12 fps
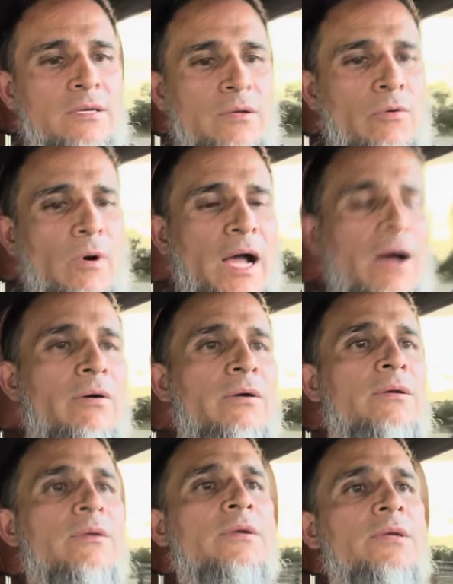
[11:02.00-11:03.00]
wow,
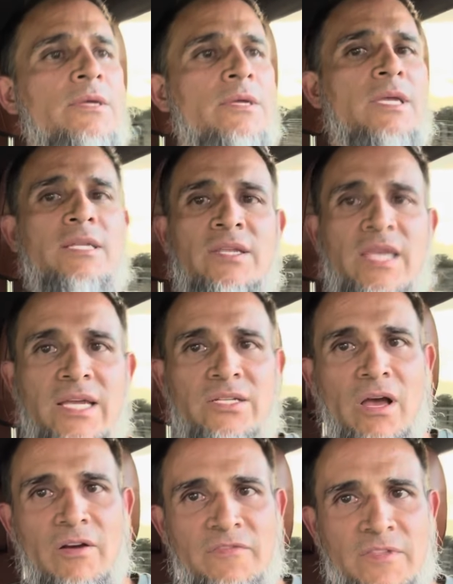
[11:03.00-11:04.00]
it kicked
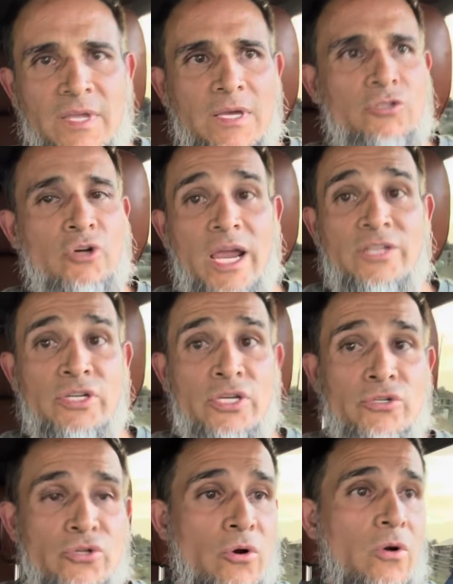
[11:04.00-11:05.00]
off the traction
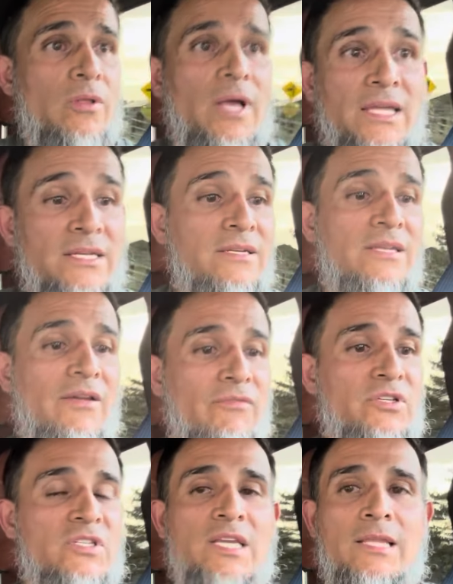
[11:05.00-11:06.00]
control. I
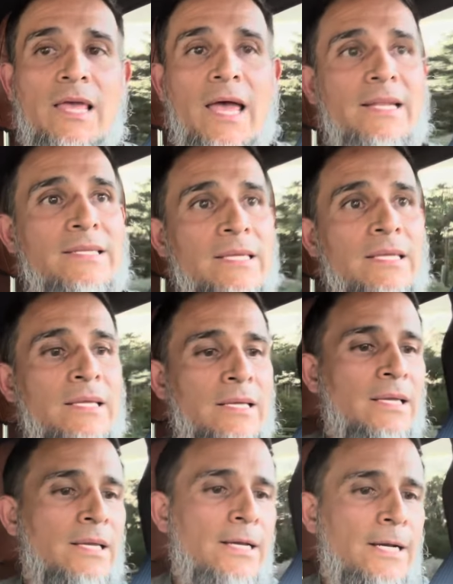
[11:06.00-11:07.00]
never see that.
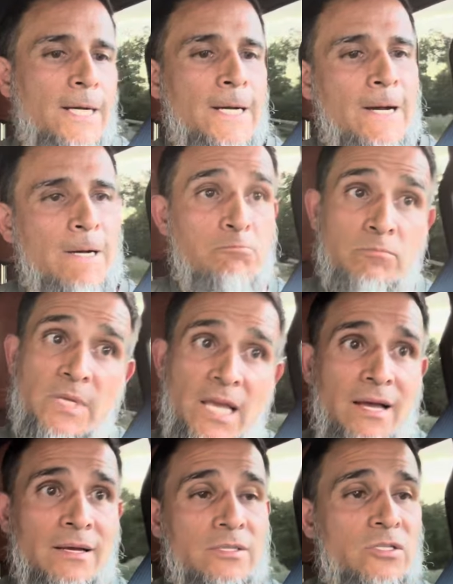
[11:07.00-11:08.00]

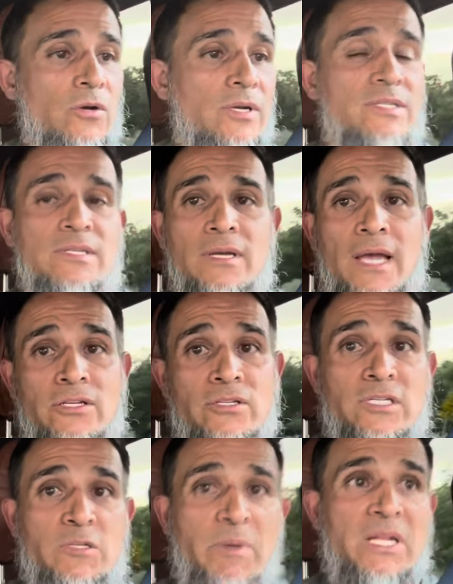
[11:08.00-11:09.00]
Yeah, so it's
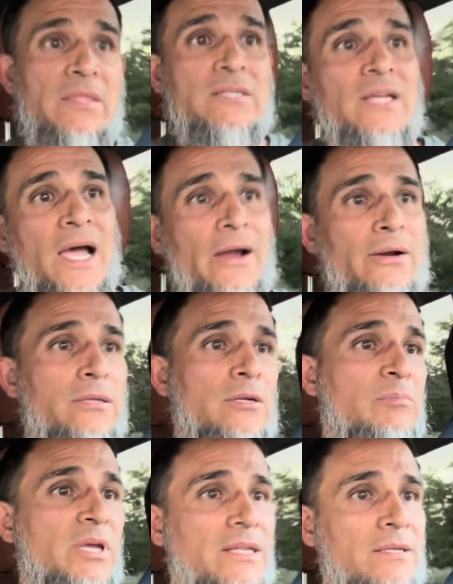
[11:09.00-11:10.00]
actually spinning the tire a little
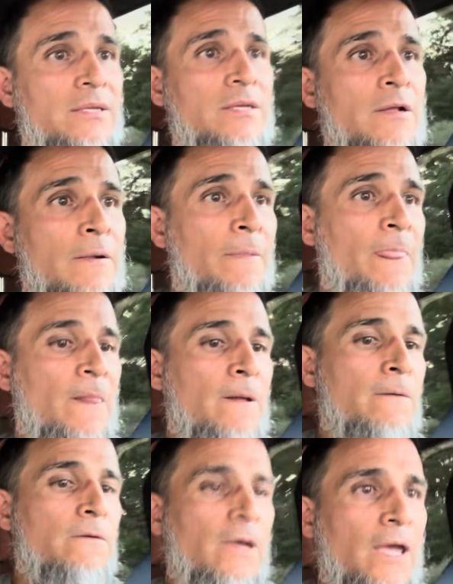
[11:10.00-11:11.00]
bit.
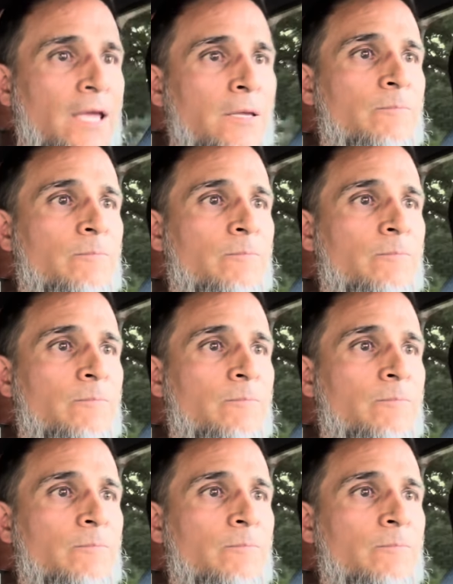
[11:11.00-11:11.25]
Okay.